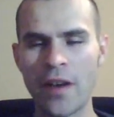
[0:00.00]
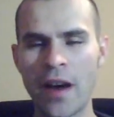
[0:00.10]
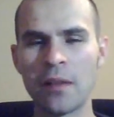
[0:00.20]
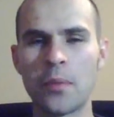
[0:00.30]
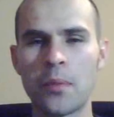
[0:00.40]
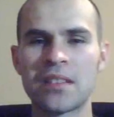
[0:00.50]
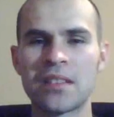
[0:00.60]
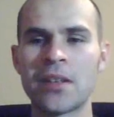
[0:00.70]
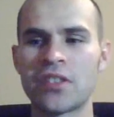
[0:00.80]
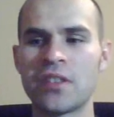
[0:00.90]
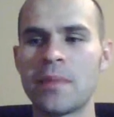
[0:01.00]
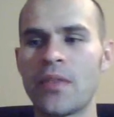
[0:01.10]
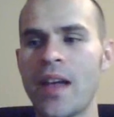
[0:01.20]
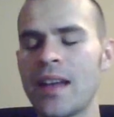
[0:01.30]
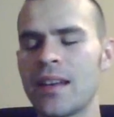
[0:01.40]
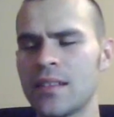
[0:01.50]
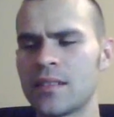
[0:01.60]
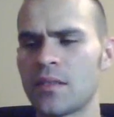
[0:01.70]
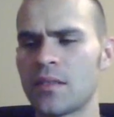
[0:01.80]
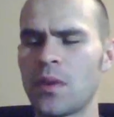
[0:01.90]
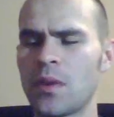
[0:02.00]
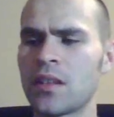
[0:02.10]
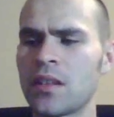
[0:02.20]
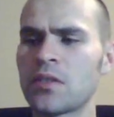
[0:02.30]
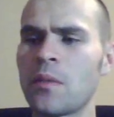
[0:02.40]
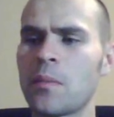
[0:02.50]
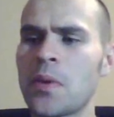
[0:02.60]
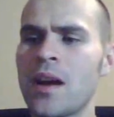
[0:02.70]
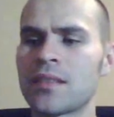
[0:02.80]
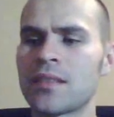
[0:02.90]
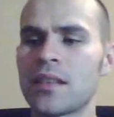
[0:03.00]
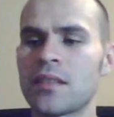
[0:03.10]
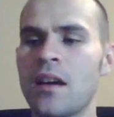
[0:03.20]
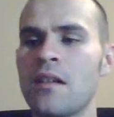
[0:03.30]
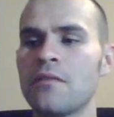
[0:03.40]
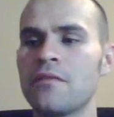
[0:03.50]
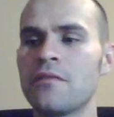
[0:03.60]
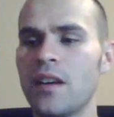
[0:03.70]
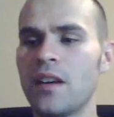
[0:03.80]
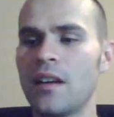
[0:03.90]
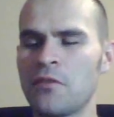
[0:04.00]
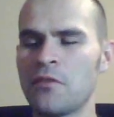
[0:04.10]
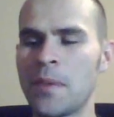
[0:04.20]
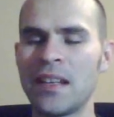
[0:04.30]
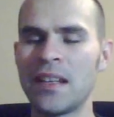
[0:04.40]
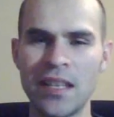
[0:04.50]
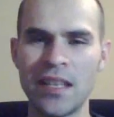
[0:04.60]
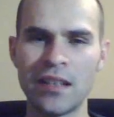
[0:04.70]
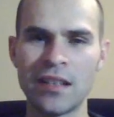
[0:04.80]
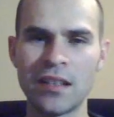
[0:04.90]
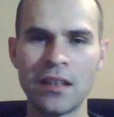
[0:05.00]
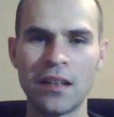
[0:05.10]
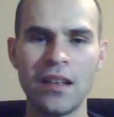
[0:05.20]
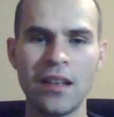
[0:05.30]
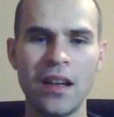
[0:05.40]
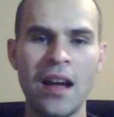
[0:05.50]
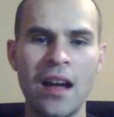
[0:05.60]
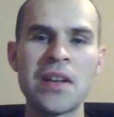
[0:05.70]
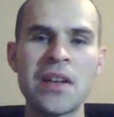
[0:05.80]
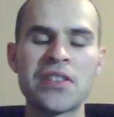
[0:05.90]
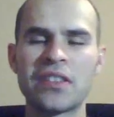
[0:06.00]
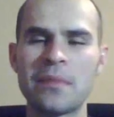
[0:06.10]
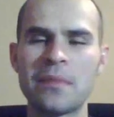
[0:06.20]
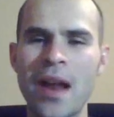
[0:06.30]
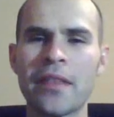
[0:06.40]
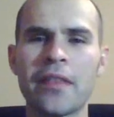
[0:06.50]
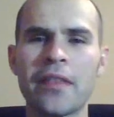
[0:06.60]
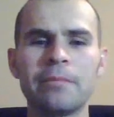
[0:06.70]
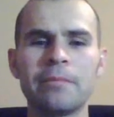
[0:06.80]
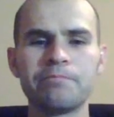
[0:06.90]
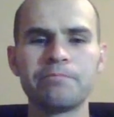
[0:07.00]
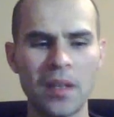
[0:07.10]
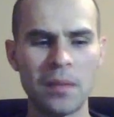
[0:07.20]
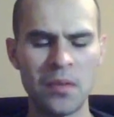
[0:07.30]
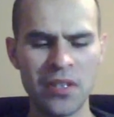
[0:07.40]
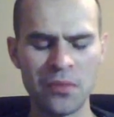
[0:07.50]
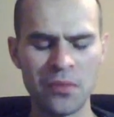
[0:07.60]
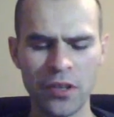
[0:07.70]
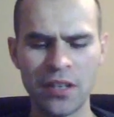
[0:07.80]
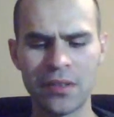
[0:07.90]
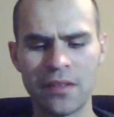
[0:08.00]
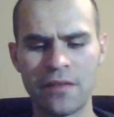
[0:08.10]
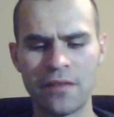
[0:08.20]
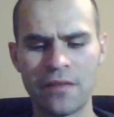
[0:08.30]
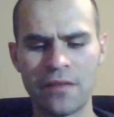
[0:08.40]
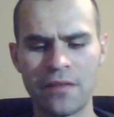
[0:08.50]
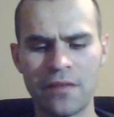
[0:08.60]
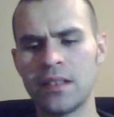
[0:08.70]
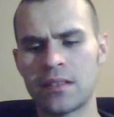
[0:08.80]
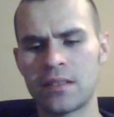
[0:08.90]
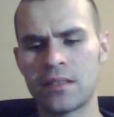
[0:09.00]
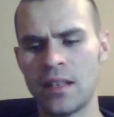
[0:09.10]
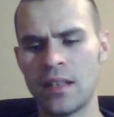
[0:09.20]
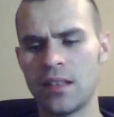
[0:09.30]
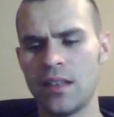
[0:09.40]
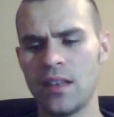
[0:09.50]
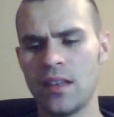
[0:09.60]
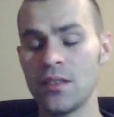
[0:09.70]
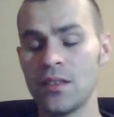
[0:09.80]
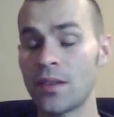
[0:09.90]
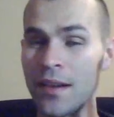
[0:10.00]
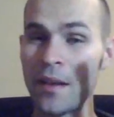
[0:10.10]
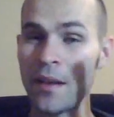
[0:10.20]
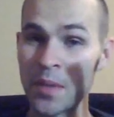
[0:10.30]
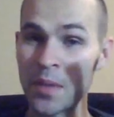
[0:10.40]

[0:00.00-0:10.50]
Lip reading: final point to mention about that is it was also a process of remaining here. I mentioned the breath, but when you're working with the physical, it's like you cannot